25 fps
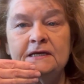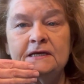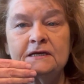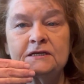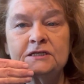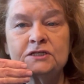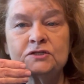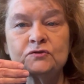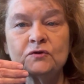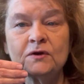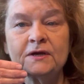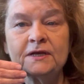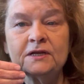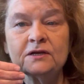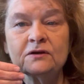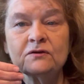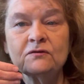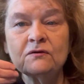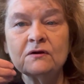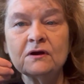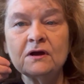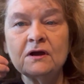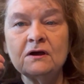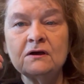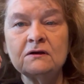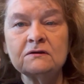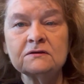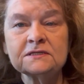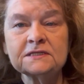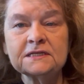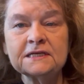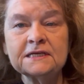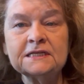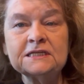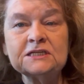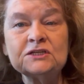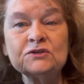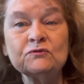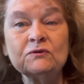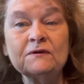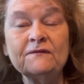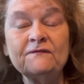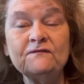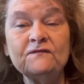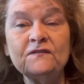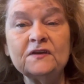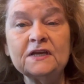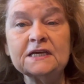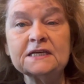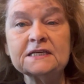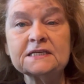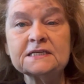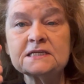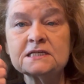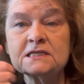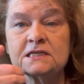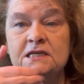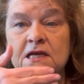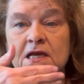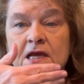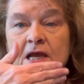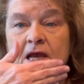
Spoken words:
straight across into a fist.